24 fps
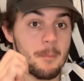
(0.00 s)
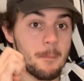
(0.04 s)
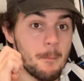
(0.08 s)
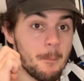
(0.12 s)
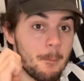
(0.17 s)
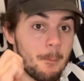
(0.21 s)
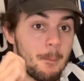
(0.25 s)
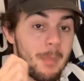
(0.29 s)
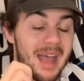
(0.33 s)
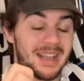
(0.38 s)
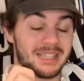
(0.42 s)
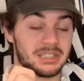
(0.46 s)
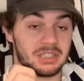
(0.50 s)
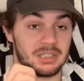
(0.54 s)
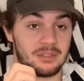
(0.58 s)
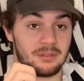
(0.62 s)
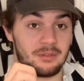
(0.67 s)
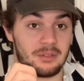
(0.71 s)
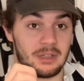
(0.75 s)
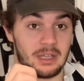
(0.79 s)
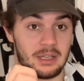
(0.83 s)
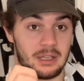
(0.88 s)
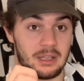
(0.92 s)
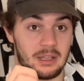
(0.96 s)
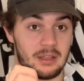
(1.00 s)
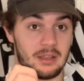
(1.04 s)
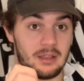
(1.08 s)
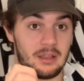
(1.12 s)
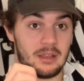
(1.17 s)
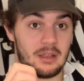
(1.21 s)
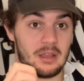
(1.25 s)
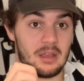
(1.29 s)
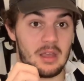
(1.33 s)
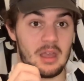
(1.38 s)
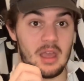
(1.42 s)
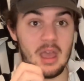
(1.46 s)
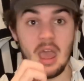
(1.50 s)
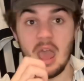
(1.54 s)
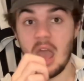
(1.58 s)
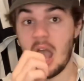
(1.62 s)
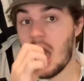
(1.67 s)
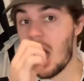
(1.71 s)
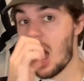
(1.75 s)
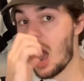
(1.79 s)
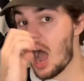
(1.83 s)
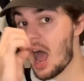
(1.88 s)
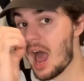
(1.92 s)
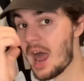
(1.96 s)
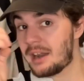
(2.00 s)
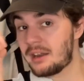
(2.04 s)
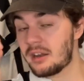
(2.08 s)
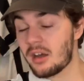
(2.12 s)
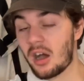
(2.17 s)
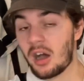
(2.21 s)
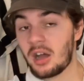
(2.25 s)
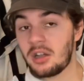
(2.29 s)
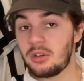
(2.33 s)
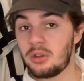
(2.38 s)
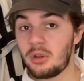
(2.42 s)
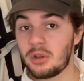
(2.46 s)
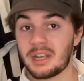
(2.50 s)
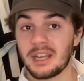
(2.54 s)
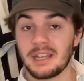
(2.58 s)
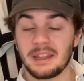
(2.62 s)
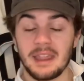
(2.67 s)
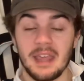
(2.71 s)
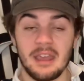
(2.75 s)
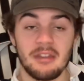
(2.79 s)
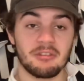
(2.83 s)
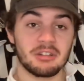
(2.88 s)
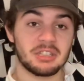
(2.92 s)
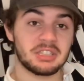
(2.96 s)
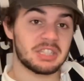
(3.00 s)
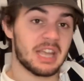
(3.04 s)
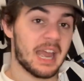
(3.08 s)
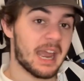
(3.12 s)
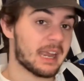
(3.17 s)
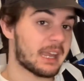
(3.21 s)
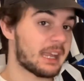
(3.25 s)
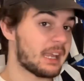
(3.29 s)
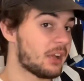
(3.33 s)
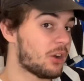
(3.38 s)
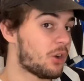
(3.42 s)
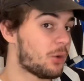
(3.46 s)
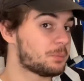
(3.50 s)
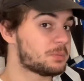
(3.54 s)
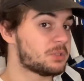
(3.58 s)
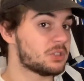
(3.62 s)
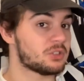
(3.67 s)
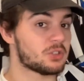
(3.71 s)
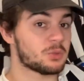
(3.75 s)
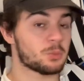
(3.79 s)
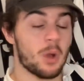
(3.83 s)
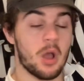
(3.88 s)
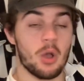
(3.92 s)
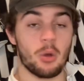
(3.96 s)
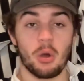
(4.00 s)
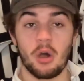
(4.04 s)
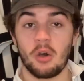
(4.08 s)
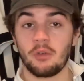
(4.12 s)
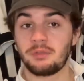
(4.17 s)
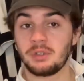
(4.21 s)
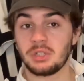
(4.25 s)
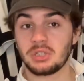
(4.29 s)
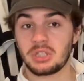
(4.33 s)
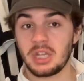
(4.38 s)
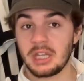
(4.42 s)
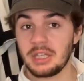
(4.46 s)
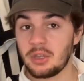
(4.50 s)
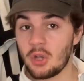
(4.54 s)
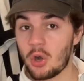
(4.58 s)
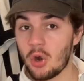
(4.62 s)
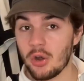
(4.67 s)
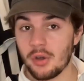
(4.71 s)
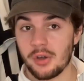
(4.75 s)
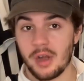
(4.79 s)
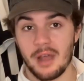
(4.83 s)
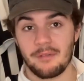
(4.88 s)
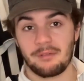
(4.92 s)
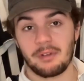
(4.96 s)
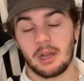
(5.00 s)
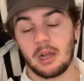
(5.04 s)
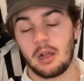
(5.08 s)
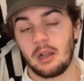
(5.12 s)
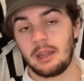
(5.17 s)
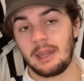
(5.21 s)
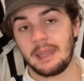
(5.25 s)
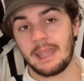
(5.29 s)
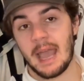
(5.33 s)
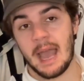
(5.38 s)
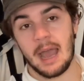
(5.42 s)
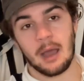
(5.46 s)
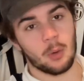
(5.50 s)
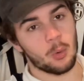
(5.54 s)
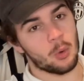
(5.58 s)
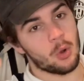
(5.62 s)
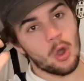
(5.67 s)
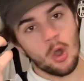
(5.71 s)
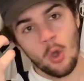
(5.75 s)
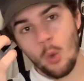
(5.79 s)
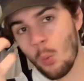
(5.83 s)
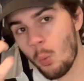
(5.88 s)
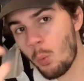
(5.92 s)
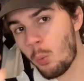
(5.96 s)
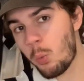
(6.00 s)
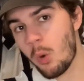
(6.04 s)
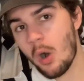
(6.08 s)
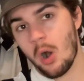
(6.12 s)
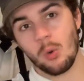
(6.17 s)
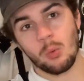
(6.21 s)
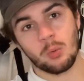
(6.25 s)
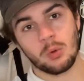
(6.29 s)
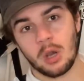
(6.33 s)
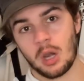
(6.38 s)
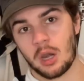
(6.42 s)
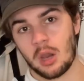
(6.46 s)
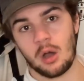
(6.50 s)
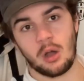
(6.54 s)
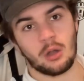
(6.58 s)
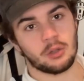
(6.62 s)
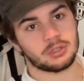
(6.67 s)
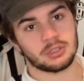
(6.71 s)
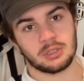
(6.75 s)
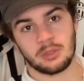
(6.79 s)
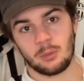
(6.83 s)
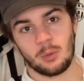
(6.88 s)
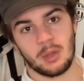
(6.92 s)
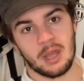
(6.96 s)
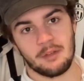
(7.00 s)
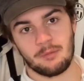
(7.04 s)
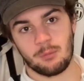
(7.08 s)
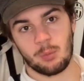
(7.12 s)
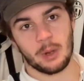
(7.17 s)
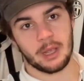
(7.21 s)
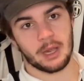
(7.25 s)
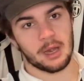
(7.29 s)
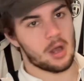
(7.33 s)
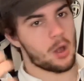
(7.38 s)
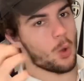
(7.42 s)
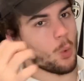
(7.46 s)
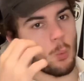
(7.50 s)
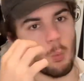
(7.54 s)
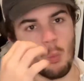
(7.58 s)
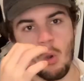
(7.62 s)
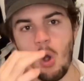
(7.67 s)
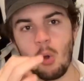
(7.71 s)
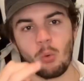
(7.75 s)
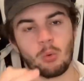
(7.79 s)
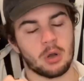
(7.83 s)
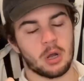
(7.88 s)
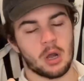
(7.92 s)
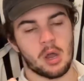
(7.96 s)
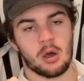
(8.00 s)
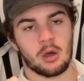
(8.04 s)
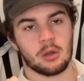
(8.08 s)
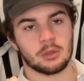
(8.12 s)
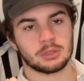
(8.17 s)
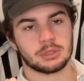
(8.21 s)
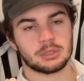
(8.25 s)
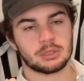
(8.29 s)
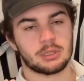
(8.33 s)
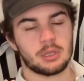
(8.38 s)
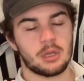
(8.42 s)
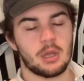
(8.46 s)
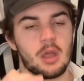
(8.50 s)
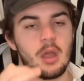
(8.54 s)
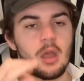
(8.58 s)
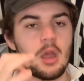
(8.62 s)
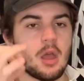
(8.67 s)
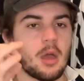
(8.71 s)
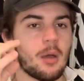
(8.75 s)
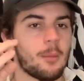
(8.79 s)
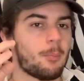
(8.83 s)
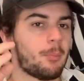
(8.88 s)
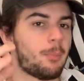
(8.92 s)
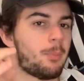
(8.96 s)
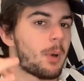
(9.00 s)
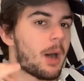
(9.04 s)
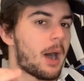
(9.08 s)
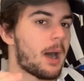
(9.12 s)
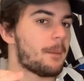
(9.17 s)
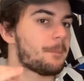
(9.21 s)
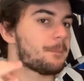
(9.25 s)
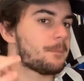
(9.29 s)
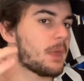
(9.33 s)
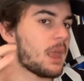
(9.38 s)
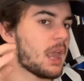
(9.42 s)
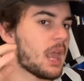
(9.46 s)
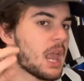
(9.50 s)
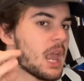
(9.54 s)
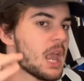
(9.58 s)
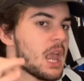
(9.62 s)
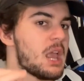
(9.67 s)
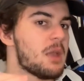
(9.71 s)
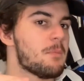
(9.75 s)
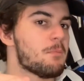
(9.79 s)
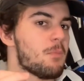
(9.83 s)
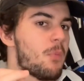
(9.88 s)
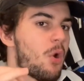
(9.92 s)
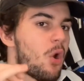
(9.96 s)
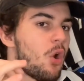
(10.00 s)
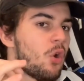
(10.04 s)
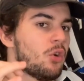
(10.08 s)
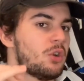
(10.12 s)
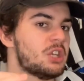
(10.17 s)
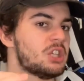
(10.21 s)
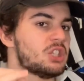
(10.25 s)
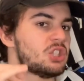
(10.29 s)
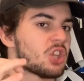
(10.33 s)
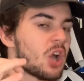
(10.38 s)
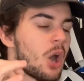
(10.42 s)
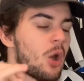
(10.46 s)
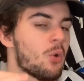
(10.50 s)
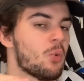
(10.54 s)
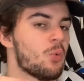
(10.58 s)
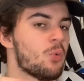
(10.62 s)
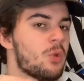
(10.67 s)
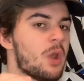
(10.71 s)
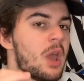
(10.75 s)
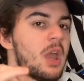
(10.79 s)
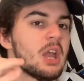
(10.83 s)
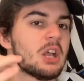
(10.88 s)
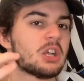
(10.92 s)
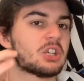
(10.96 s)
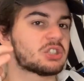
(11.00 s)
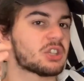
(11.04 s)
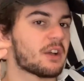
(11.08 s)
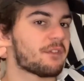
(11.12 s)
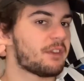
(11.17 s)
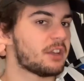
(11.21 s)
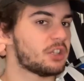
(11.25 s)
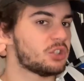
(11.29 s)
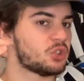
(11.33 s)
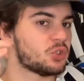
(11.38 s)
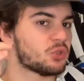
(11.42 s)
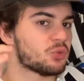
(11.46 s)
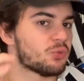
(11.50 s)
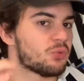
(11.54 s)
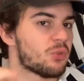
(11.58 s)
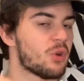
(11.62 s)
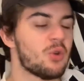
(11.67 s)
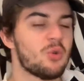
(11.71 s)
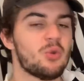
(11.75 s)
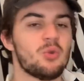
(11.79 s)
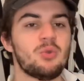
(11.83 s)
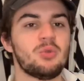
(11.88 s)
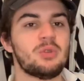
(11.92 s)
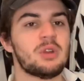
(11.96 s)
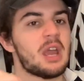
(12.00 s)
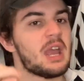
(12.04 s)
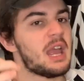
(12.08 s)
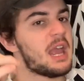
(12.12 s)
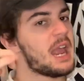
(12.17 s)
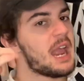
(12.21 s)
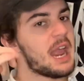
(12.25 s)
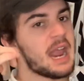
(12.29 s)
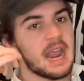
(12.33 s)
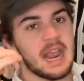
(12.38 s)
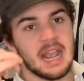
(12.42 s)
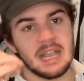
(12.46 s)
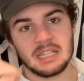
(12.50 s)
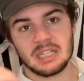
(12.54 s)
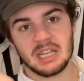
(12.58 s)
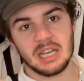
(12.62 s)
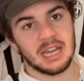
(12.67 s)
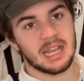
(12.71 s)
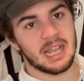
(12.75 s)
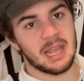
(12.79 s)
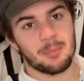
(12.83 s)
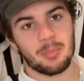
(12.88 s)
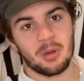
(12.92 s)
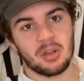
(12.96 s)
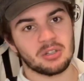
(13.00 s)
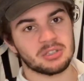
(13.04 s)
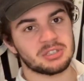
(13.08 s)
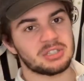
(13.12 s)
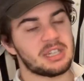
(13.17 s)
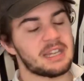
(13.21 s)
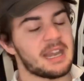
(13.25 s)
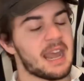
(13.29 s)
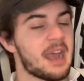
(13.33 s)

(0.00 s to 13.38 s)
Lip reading: massively. And I look at their attacking options as well. Obviously, you've got Rafael Leao, world-class left winger, world-class. But him on his own, because I think Giroud is going to get past it